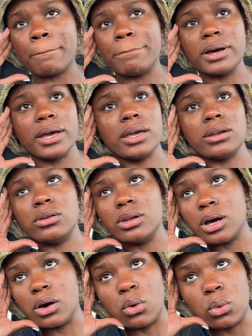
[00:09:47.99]
but
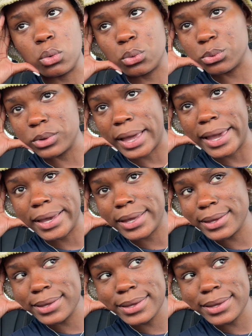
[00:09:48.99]
no, like